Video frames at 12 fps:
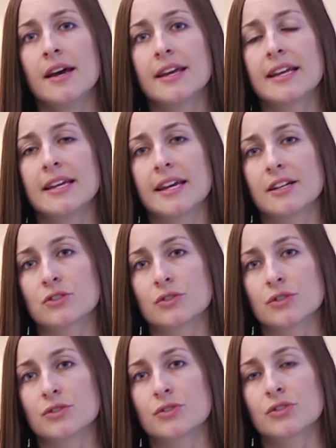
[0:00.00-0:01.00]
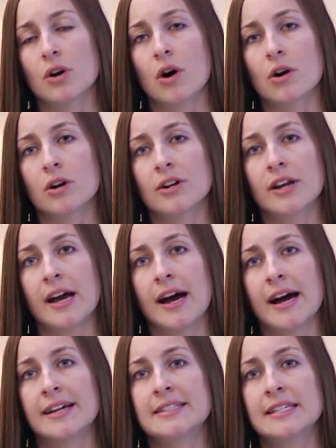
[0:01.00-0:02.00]
Kidney cancers aren't
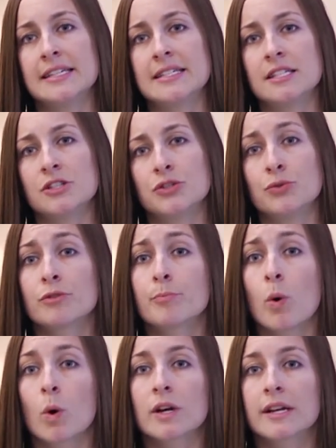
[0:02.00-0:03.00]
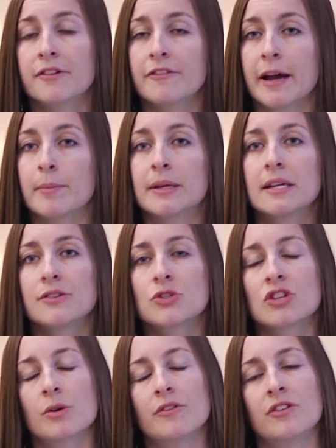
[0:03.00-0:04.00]
as easy to report in a family.
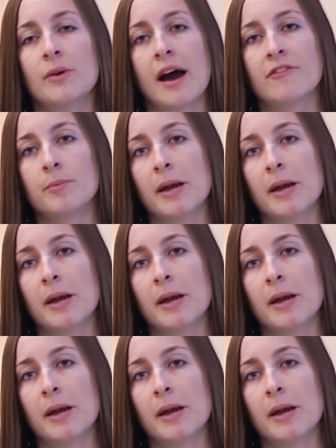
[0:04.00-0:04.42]
So if you have a